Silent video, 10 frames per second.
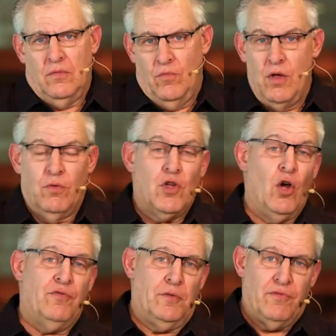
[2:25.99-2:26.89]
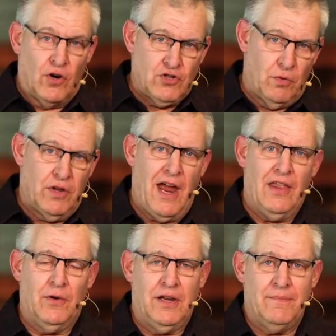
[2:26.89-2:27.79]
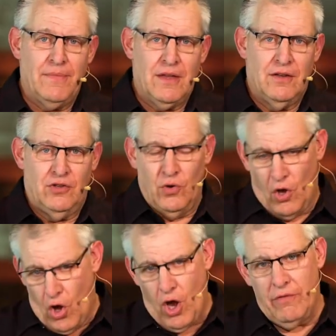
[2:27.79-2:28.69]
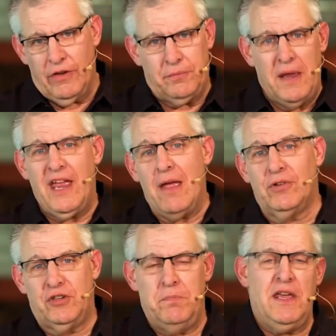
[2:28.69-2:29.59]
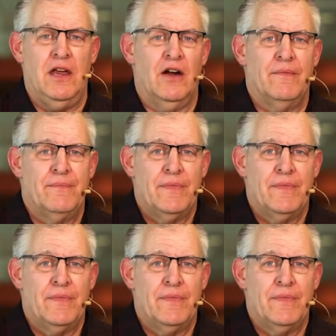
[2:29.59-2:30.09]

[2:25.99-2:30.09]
we will go from virtual gathering to all of us being able to be here.